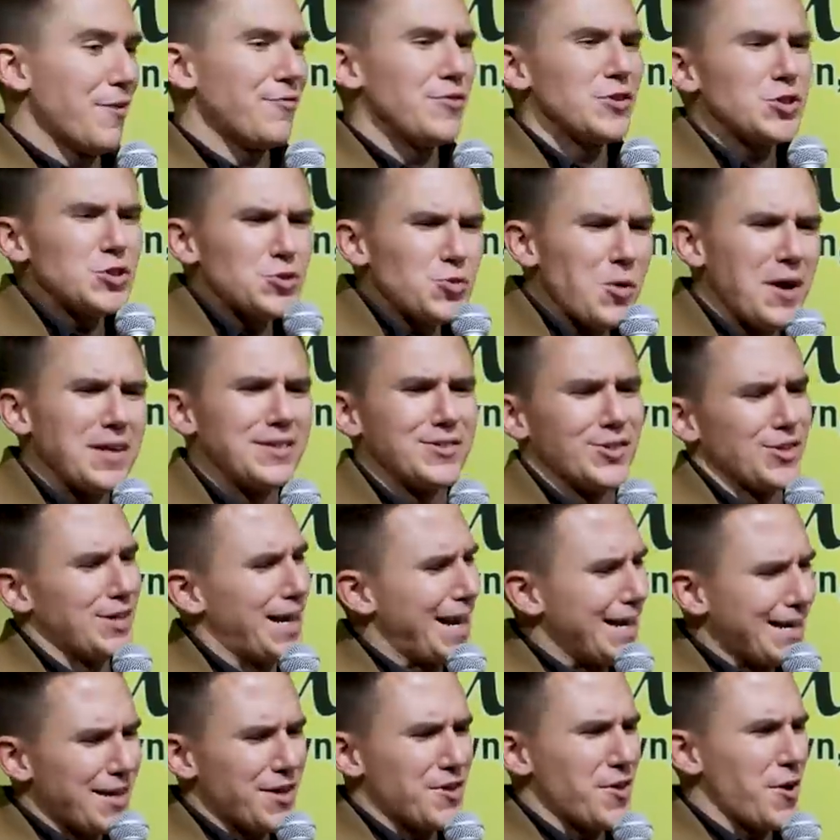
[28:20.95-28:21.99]
if you're sweating during
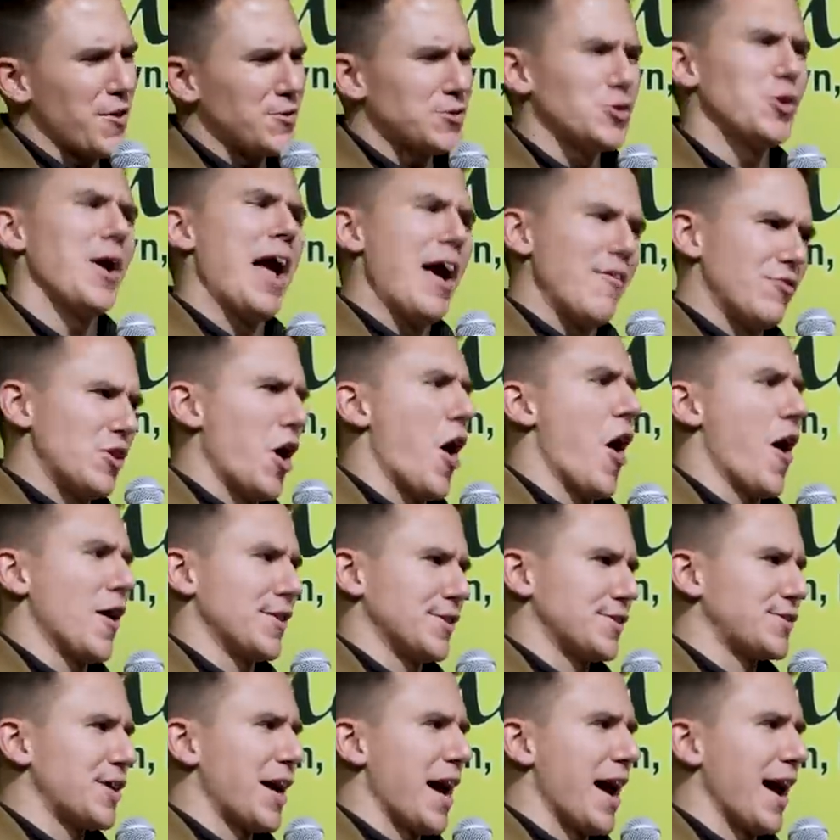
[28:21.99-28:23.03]
any of those, you're having a
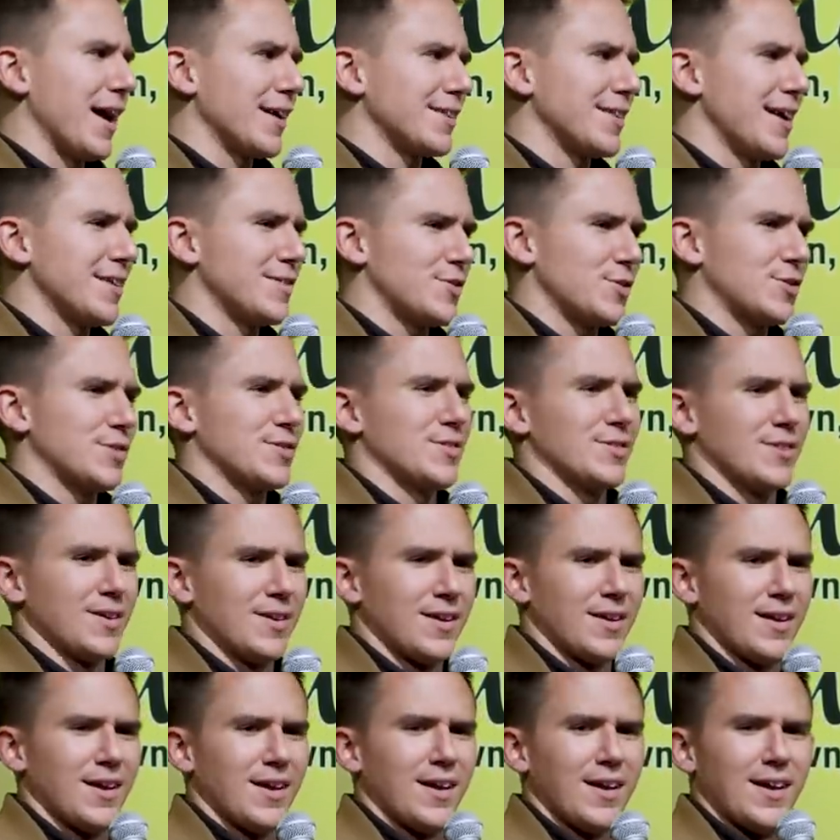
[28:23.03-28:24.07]
heart attack. That's
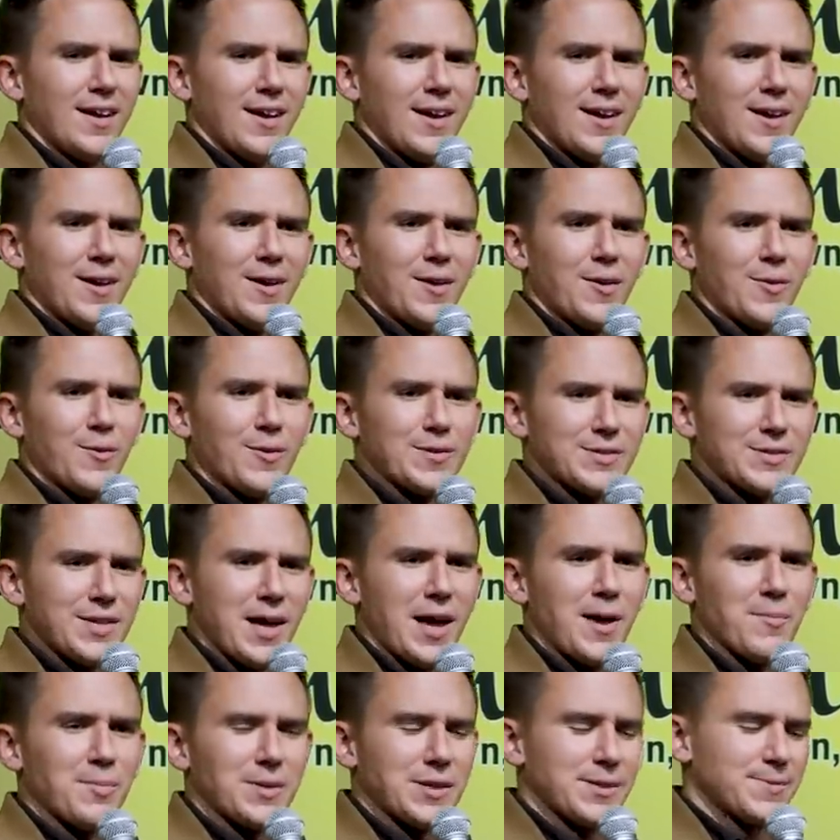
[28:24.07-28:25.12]
what's
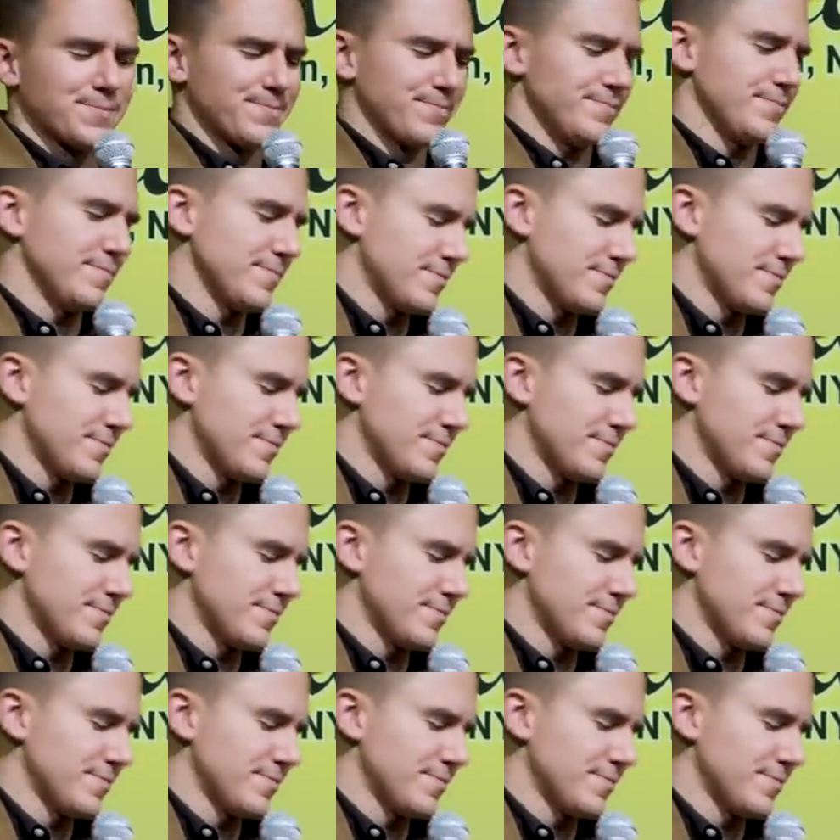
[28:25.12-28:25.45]
happening.